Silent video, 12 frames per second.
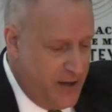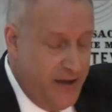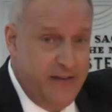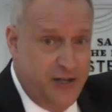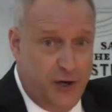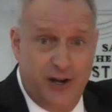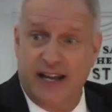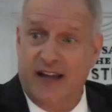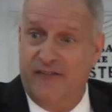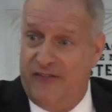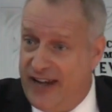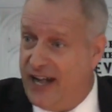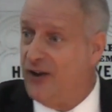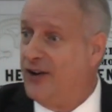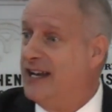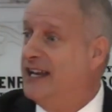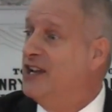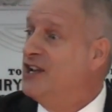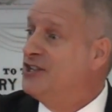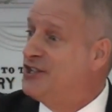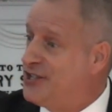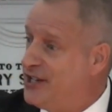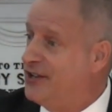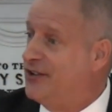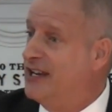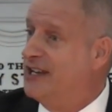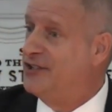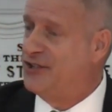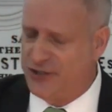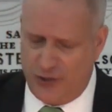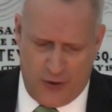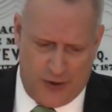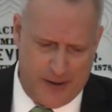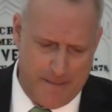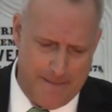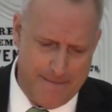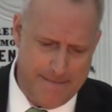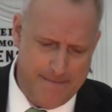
during a very serious storm.